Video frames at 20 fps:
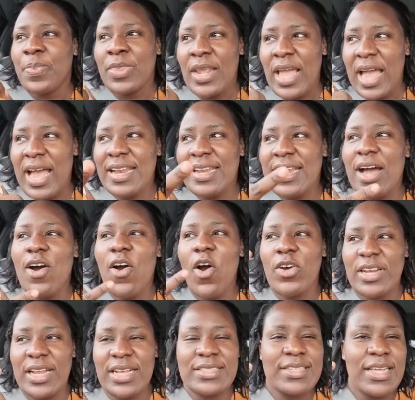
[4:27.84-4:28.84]
I now
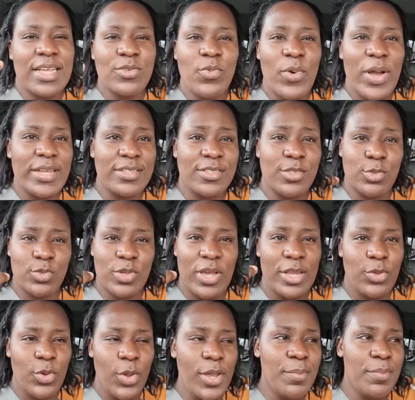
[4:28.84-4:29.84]
understand why it seems so
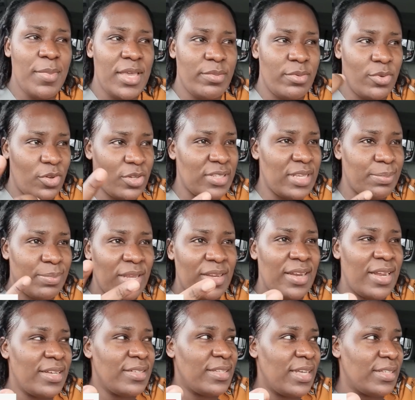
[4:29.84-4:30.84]
annoying me, because I'm not
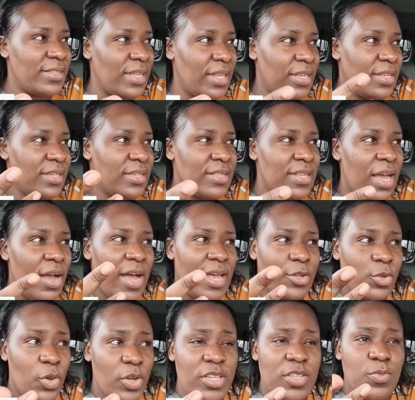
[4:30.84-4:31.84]
like that. Like, it now
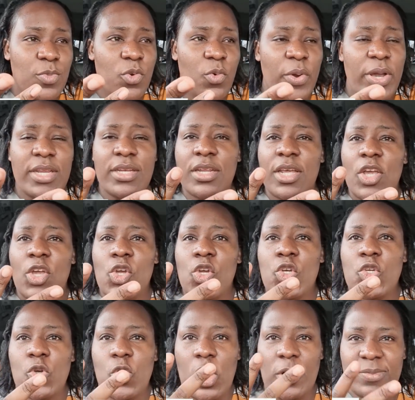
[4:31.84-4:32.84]
annoys me when you
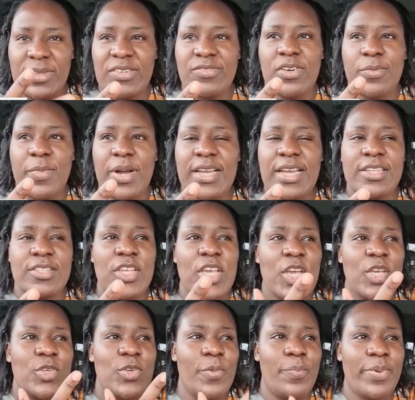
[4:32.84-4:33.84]
come down from markets,
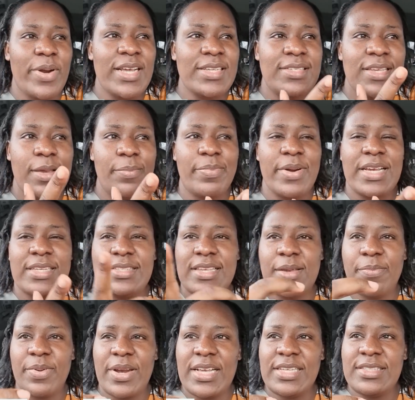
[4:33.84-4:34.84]
you price here, price here,
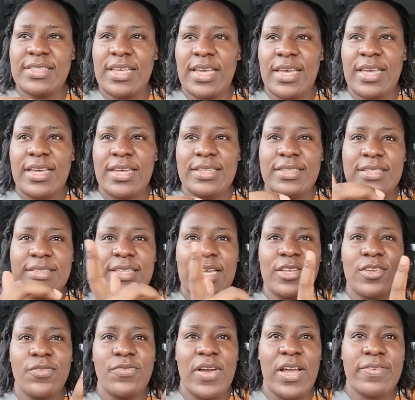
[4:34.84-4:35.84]
price here. They tell you
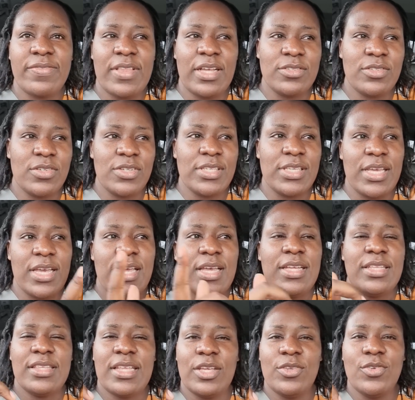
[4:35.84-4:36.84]
5,000 here,
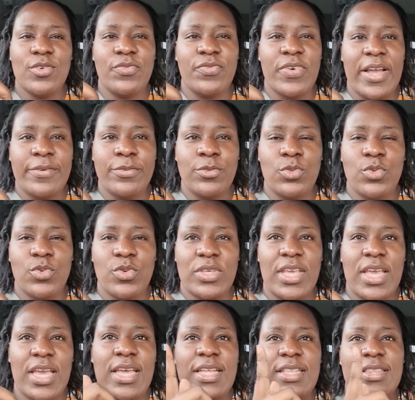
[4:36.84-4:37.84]
tell you 5,200 here,
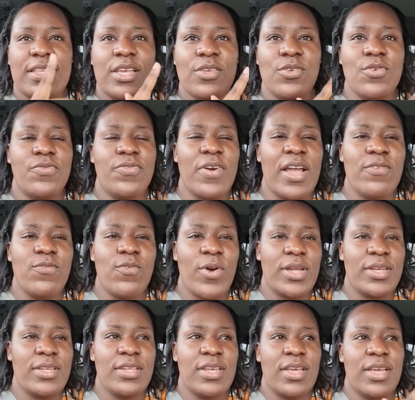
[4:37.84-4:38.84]
tell you 5,100
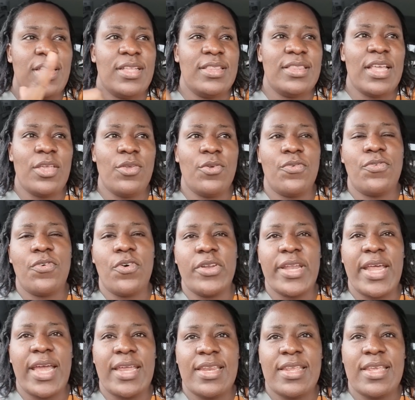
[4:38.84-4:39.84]
here, tell you
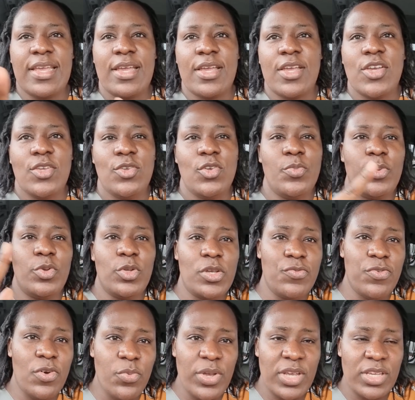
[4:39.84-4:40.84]
4,900 here. You'll be looking for
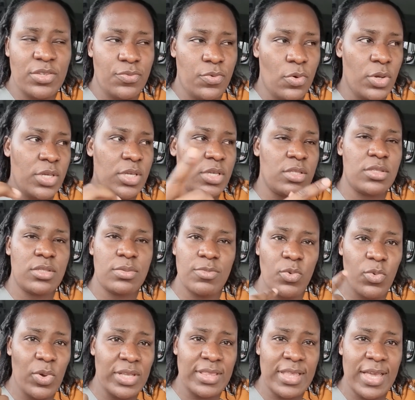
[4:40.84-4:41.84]
where it's 4,800. Meanwhile,
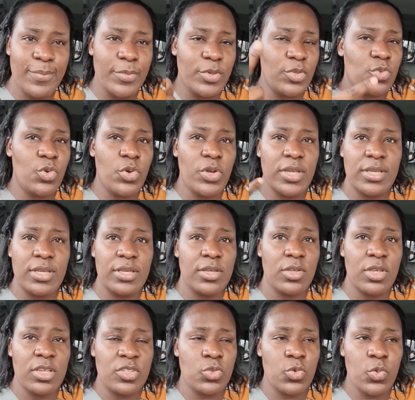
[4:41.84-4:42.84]
time is going,
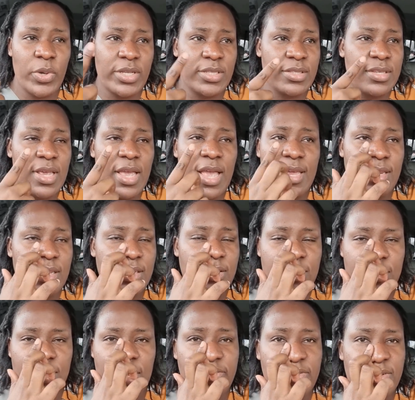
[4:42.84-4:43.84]
sweat, energy,
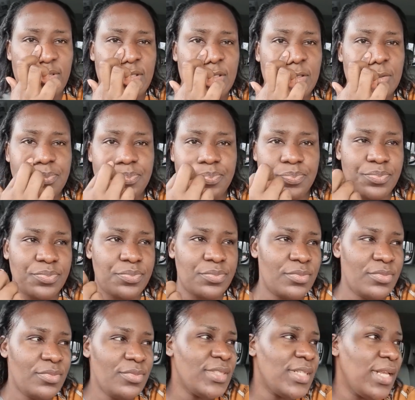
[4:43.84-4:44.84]
everything.
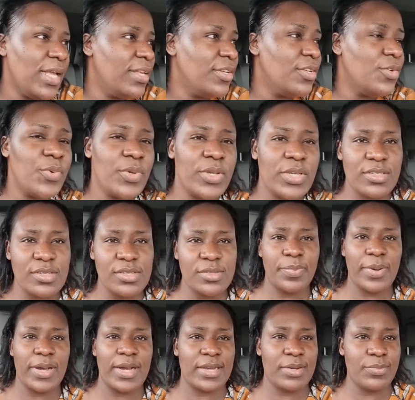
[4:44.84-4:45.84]
Anyway, she's
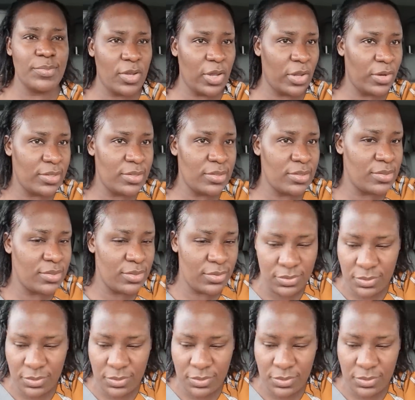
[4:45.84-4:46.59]
back. Let me collect the things from